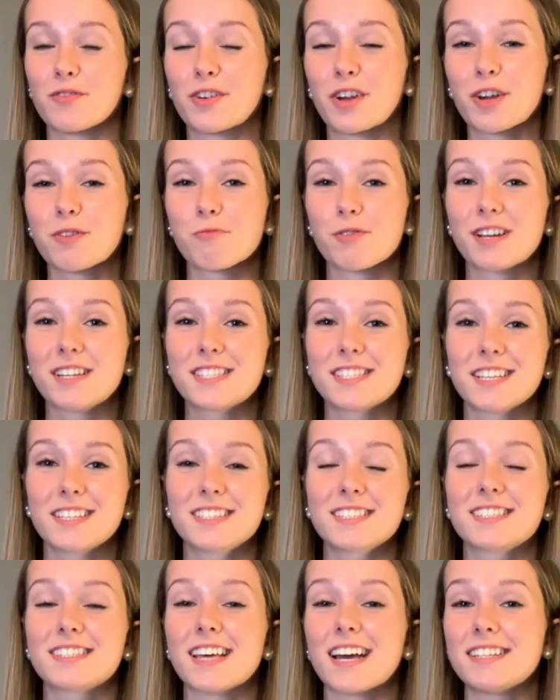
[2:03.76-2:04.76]
of good
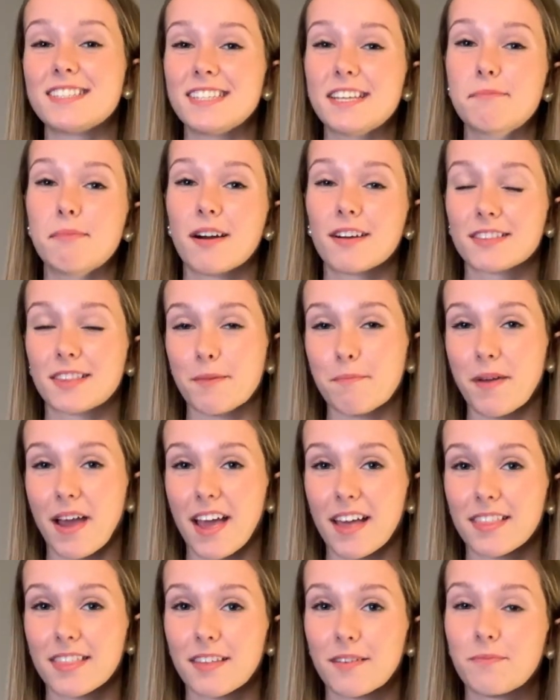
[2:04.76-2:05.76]
reasons that debunk the
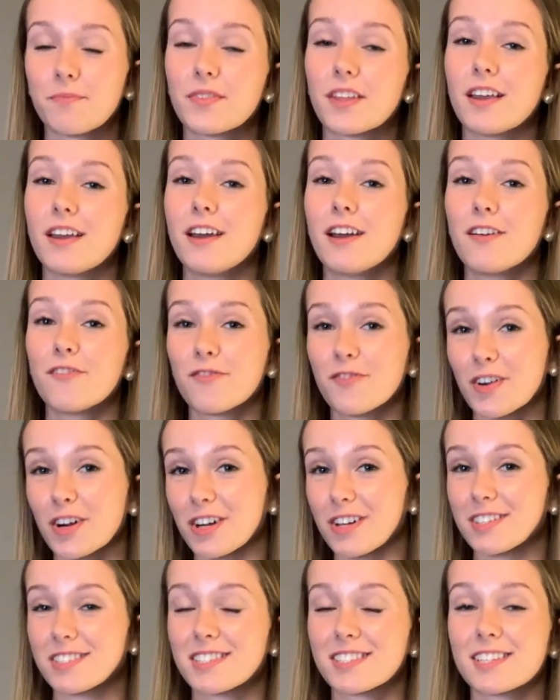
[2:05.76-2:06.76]
myth.
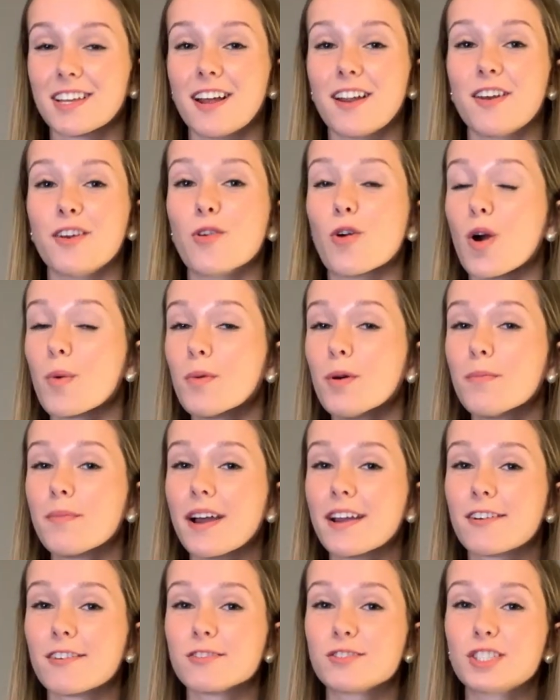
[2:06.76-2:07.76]
First, normal
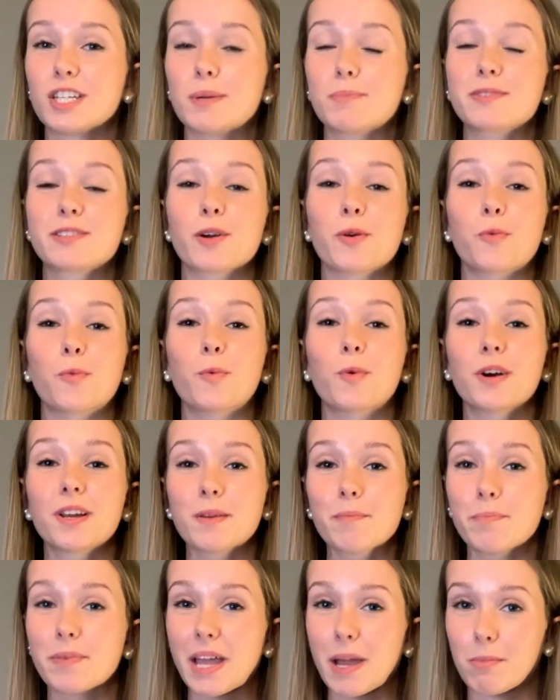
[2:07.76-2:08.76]
microchips
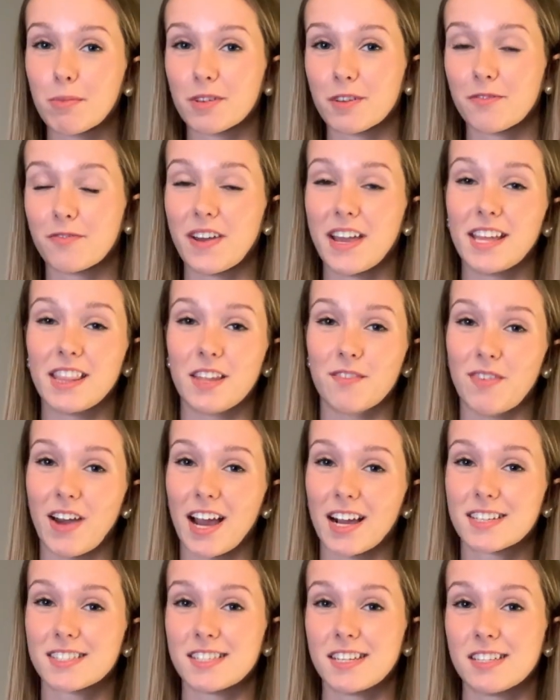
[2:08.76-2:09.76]
wouldn't be able to fit into
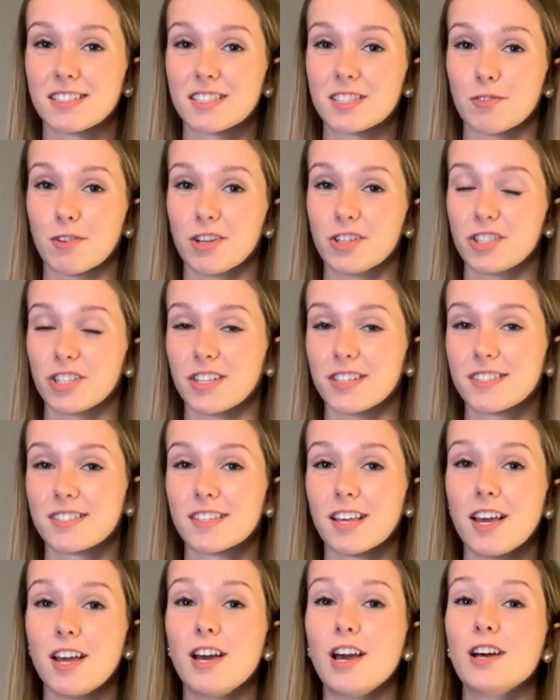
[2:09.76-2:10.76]
vaccine
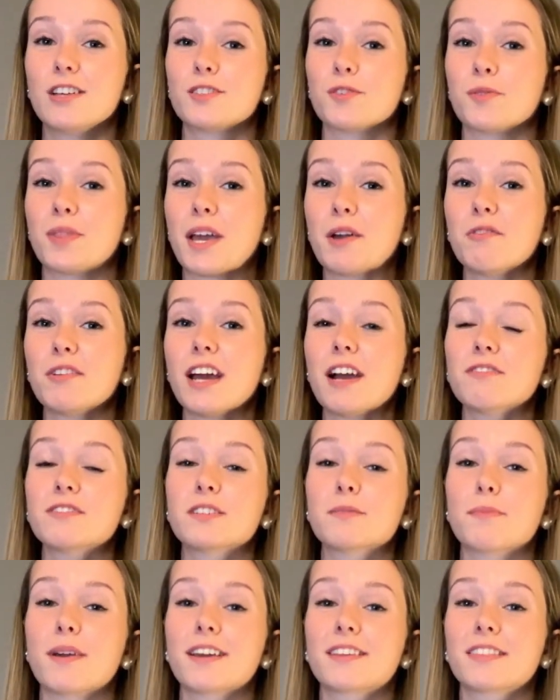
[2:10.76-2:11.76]
syringes, so they would have
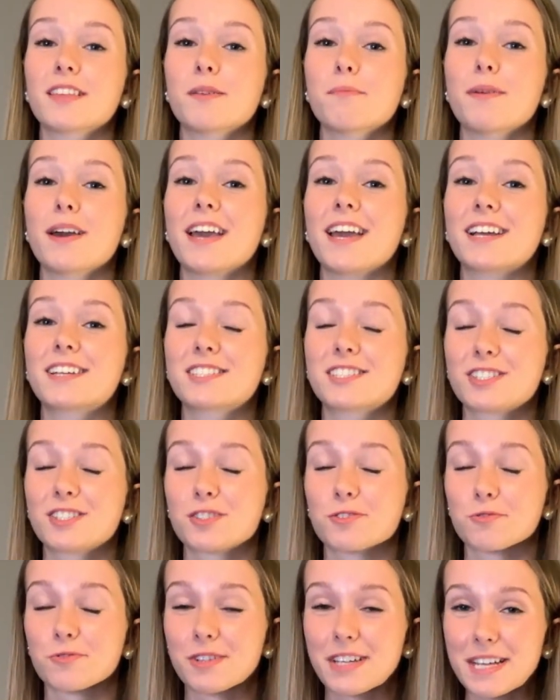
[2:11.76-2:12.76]
to make them
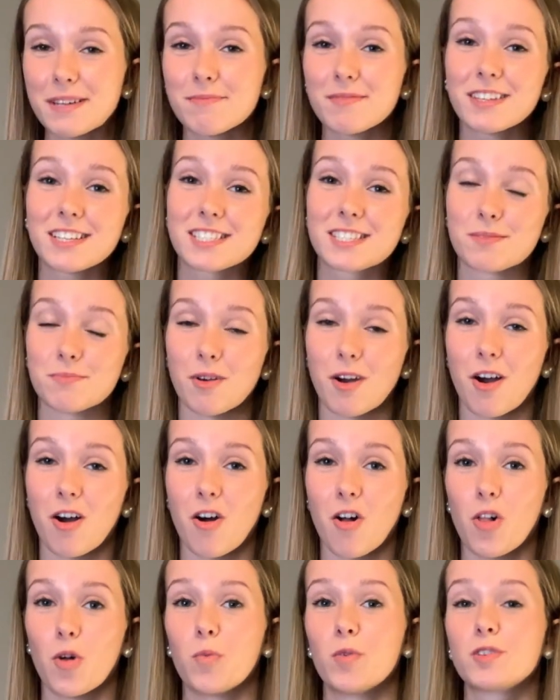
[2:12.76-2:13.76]
extremely
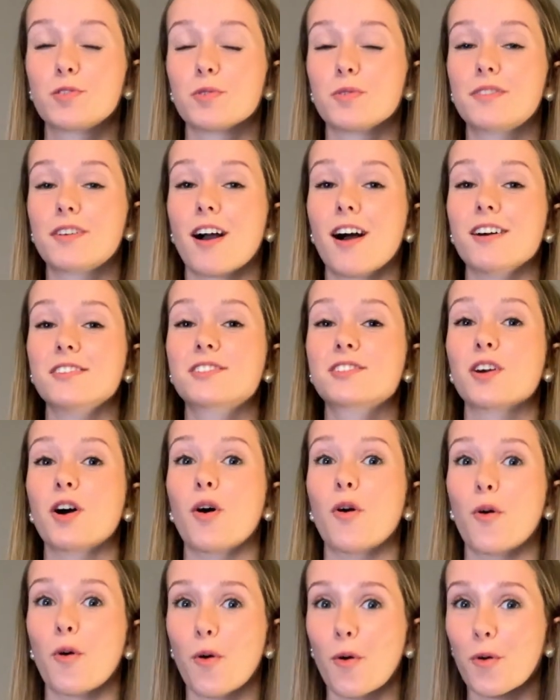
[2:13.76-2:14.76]
small, which would cost
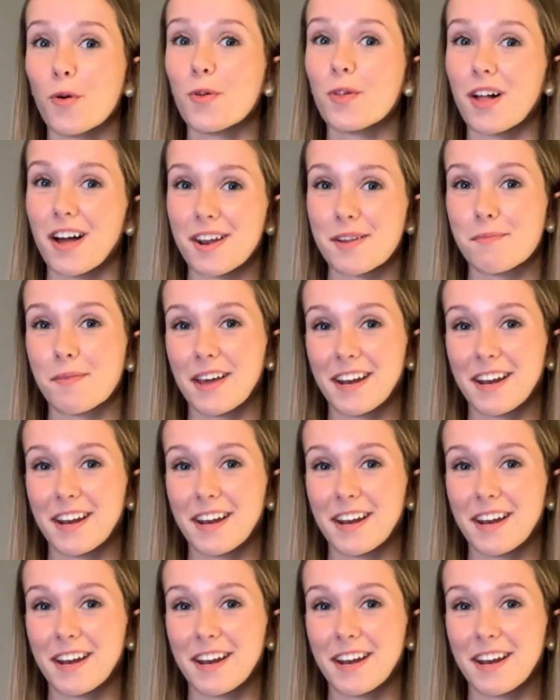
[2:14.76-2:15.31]
a whole lot of